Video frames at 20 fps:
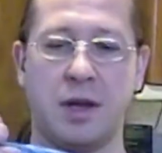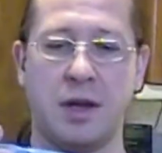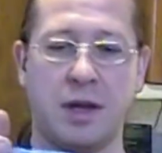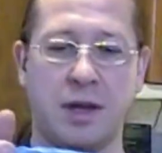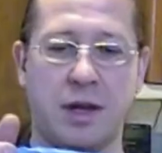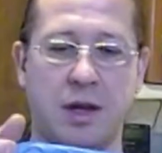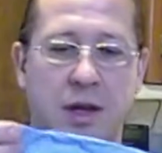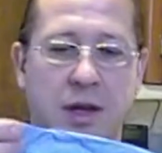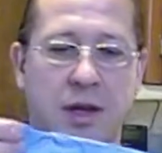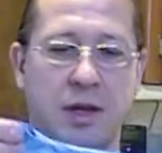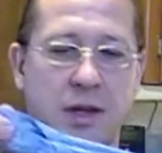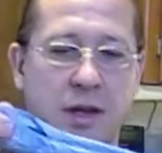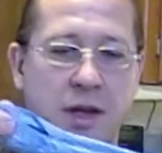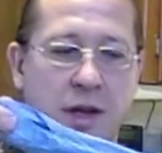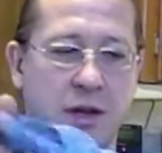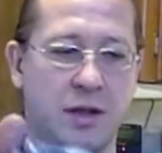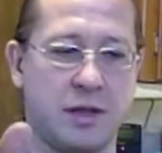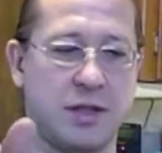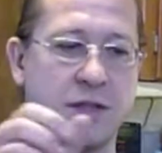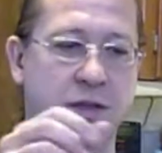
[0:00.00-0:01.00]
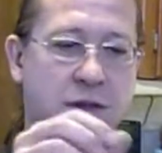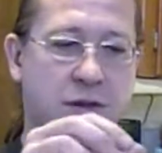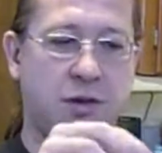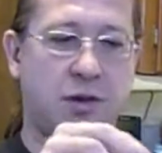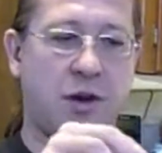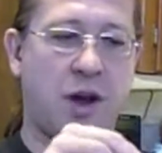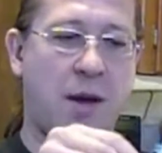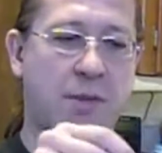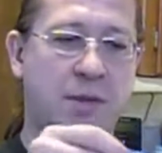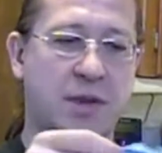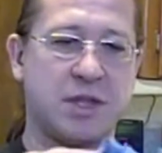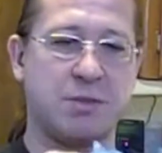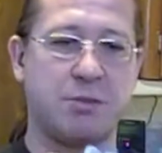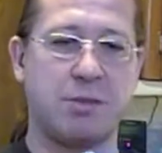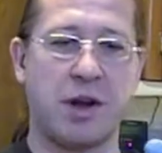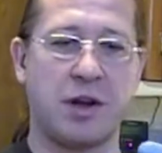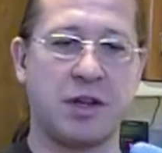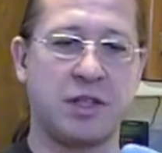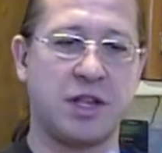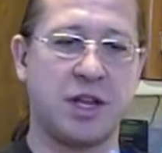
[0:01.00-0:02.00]
And I also grabbed a
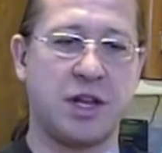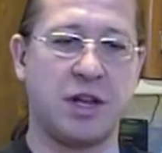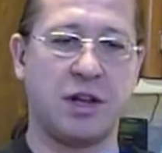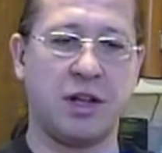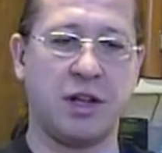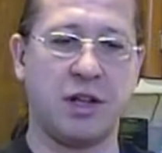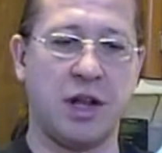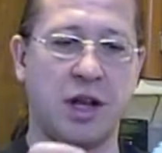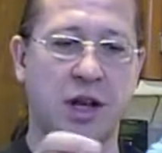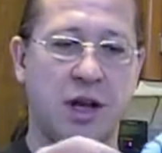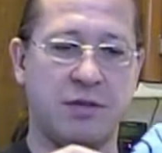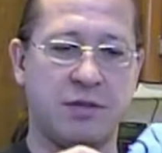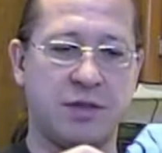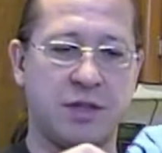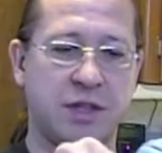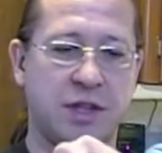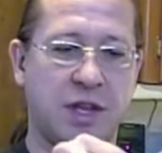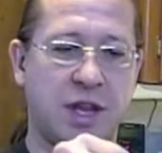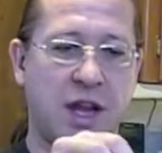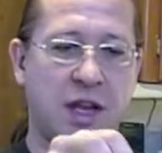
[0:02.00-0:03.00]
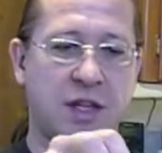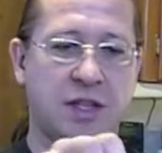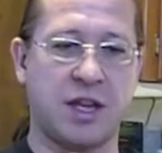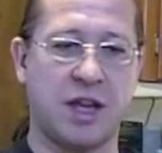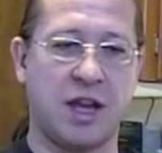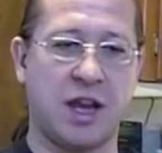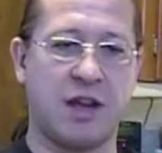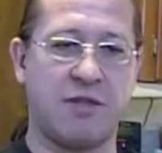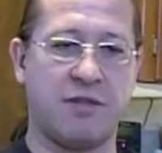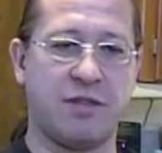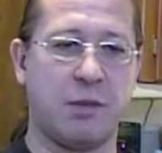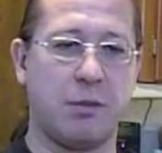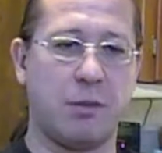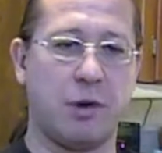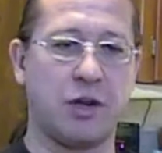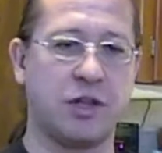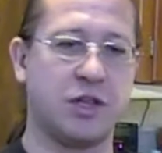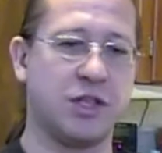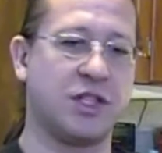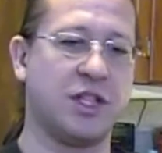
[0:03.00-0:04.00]
spare set of gloves in case I have an
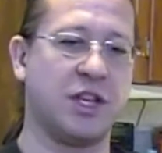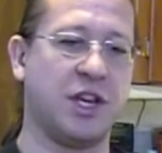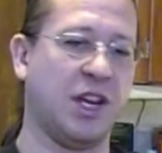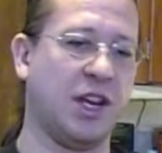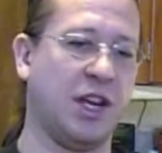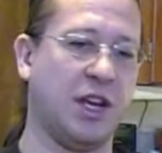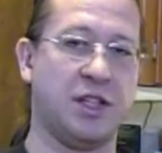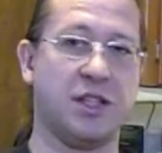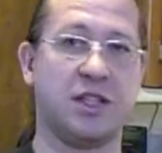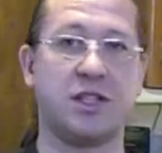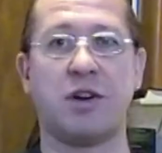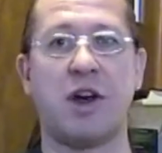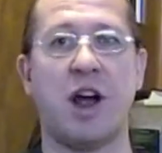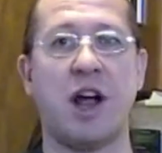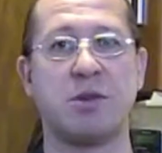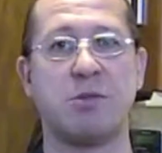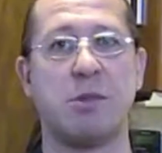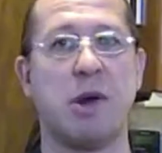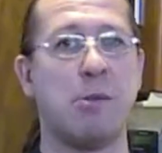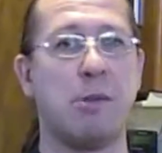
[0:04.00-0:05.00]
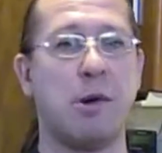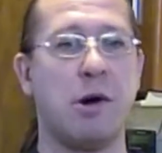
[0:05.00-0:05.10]
emergency and need to scratch my